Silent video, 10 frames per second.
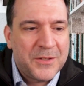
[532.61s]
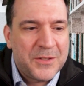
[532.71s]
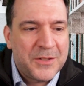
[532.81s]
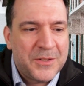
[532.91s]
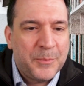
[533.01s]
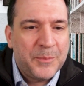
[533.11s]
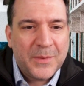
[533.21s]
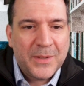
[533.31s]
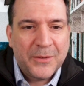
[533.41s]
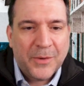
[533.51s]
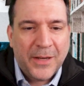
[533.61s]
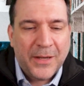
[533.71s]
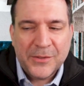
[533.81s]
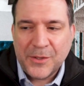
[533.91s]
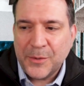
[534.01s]
Jim and
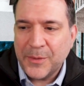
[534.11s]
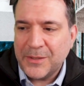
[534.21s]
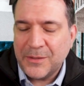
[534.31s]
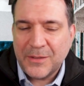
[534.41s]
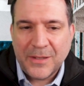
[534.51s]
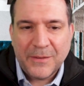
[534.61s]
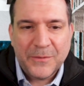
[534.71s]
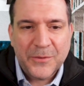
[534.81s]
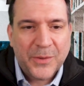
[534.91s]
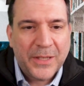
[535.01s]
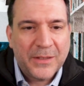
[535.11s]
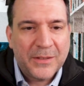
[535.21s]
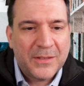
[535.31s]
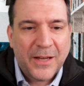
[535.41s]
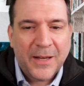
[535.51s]
Ryan, as always, for joining
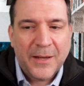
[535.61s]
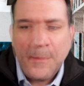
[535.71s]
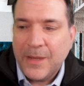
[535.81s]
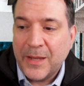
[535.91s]
us today.